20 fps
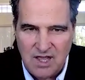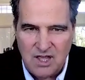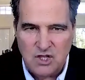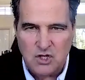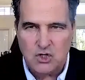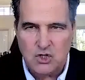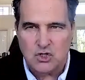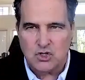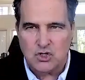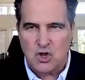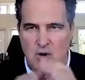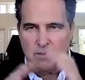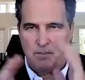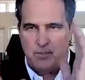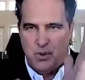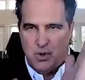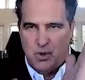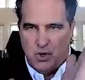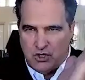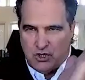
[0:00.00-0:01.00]
you
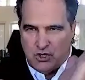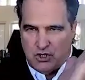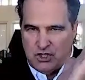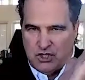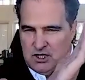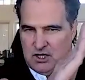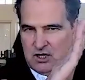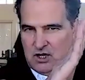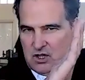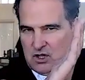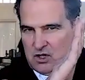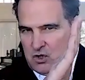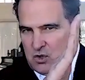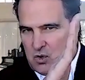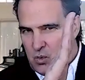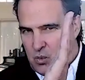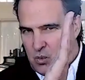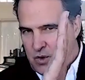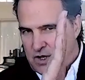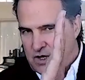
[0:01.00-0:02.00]
start pushing
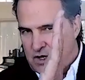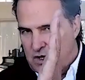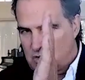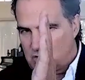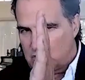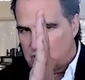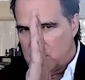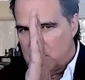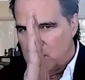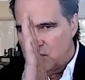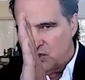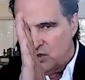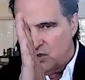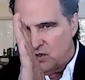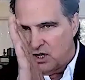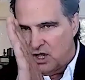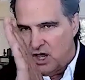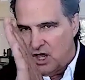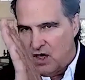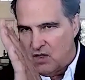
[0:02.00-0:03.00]
your windows closer
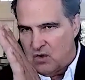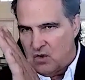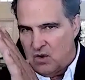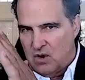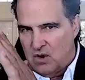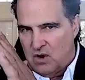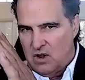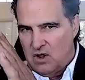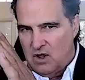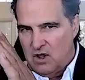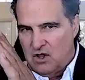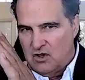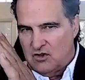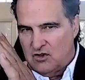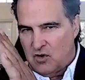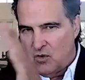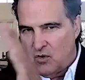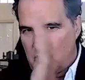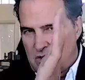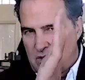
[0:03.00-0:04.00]
together.
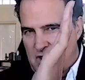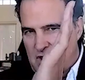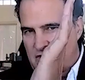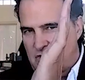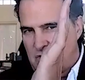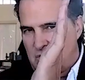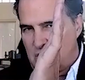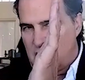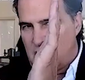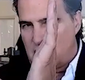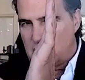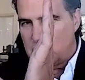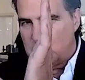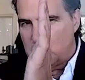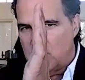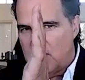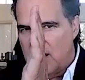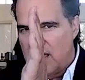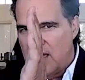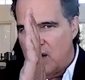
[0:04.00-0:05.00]
So as you as
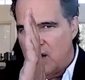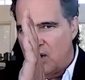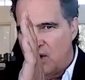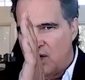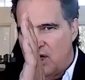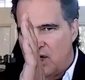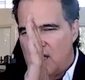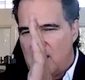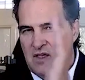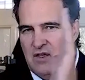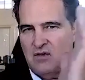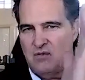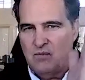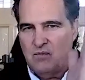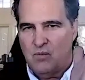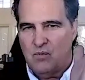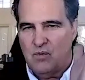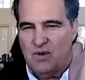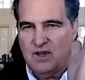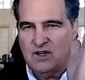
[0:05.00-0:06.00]
you now
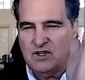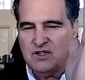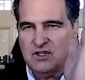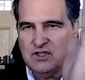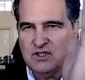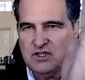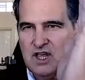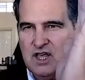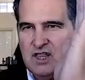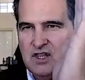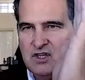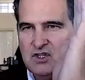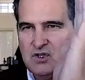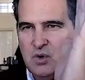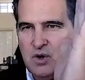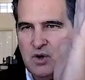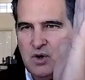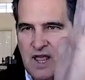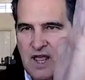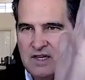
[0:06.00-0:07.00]
let's just say that
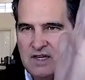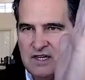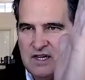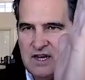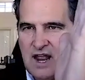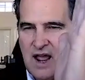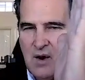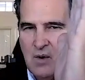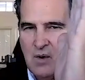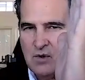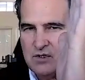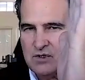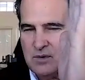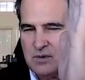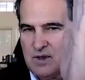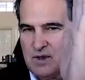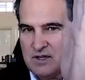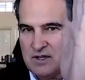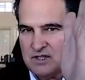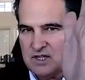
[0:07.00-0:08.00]
you're at 18 hours so
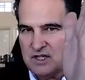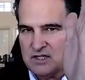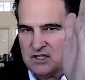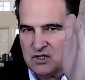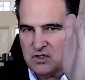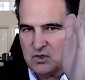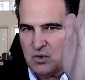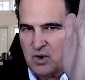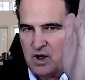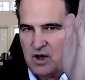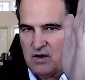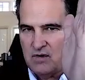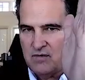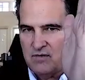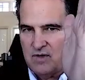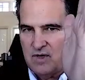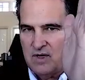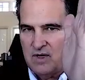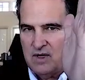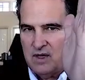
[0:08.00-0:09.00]
at 6 to
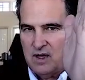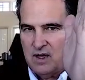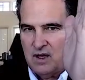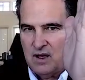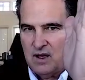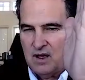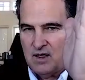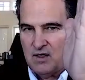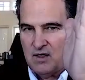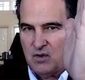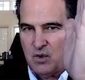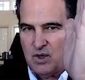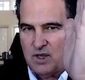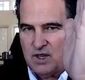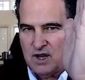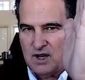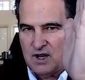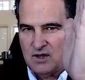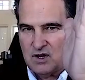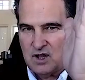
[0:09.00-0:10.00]
12 uh, you
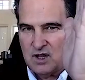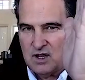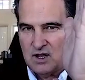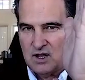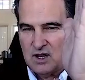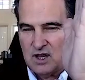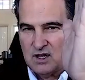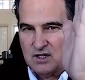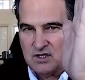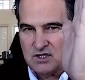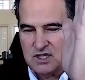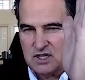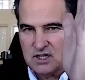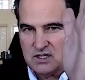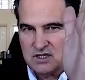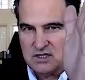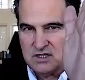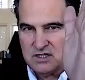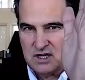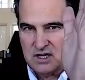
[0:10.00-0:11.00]
eat it at, uh, at
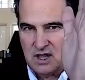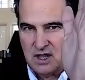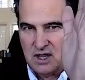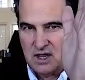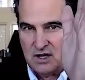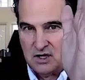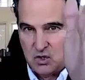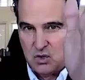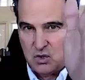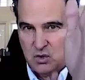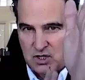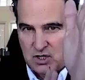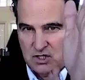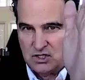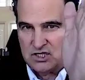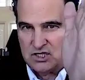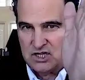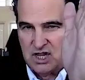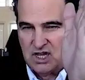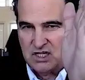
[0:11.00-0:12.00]
6 at noon and
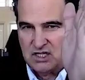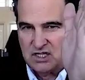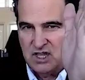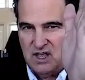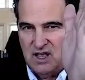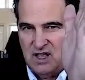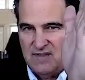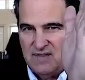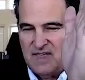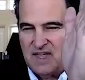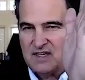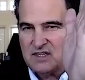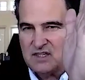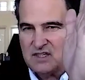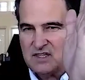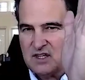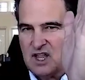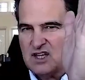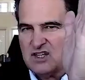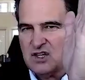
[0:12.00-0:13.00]
6 that's
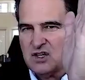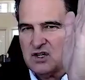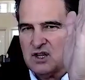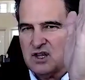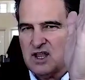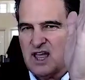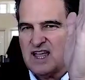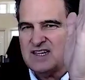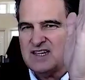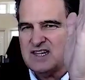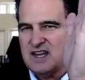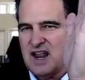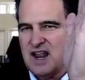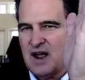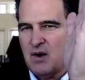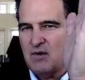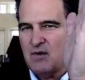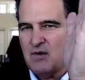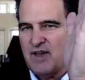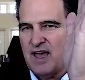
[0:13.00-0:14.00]
a that's an 18
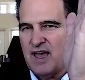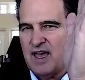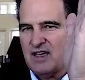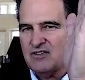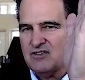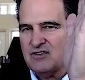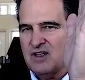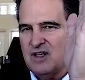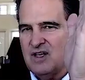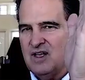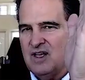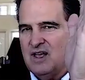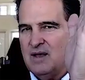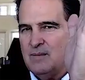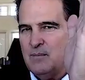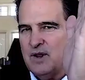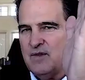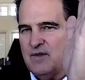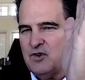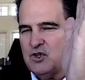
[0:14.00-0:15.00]
hour fast
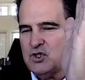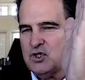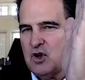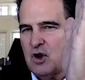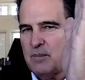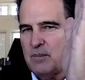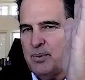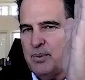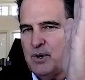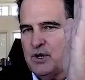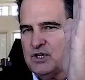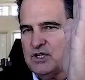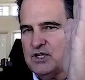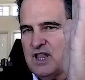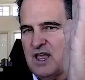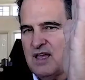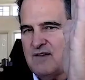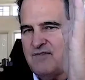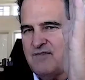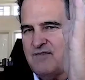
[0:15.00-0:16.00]
but if you start pushing
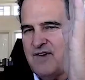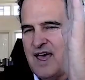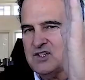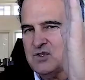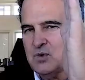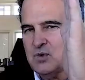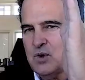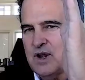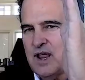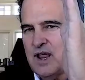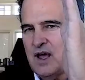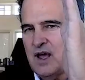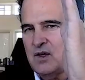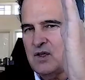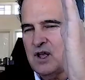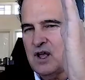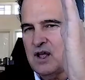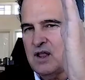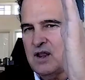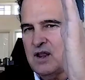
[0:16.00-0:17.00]
that fast or now
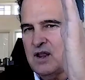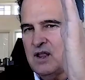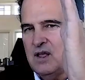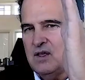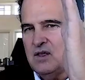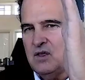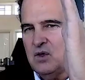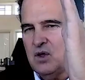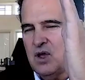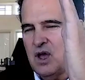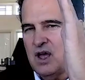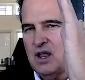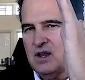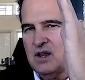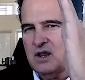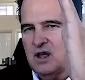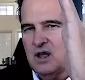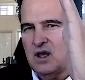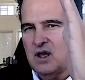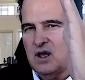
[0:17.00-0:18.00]
you got you
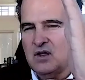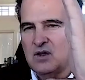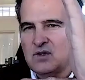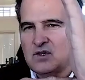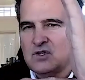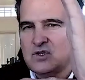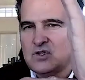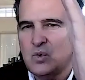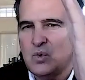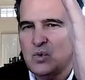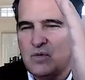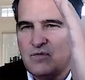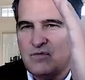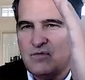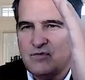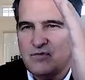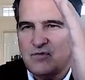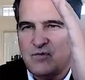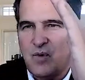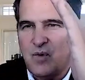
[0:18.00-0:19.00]
got uh,
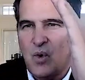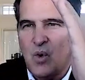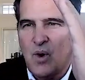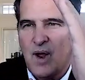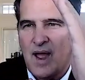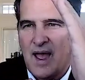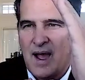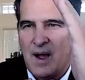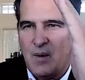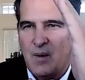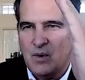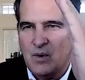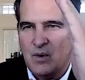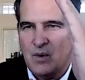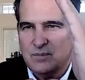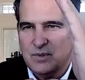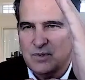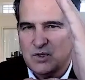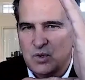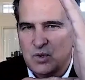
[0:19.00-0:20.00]
four hours
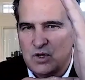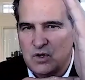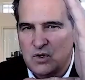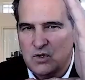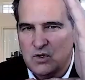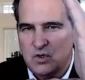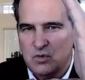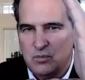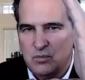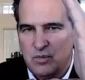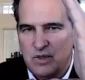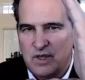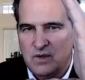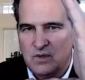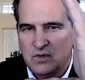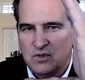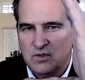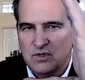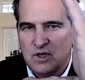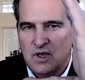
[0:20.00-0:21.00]
between your two
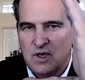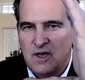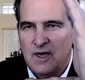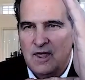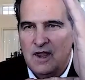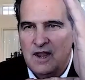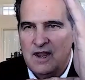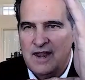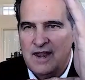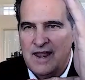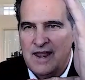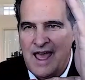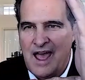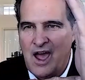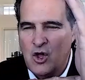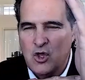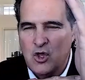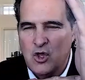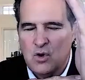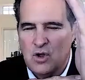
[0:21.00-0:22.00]
meals.
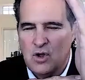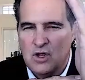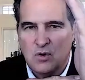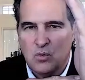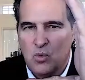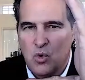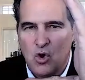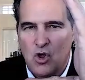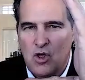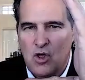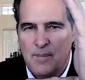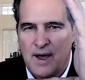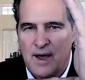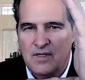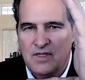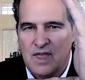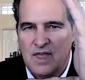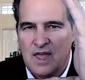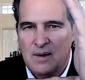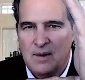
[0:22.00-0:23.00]
Now you don't have to worry
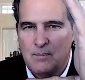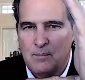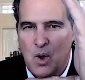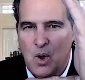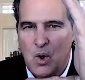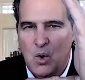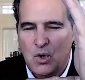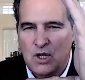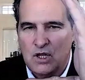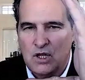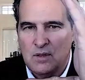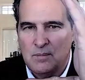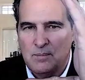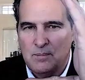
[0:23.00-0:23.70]
about that mode in the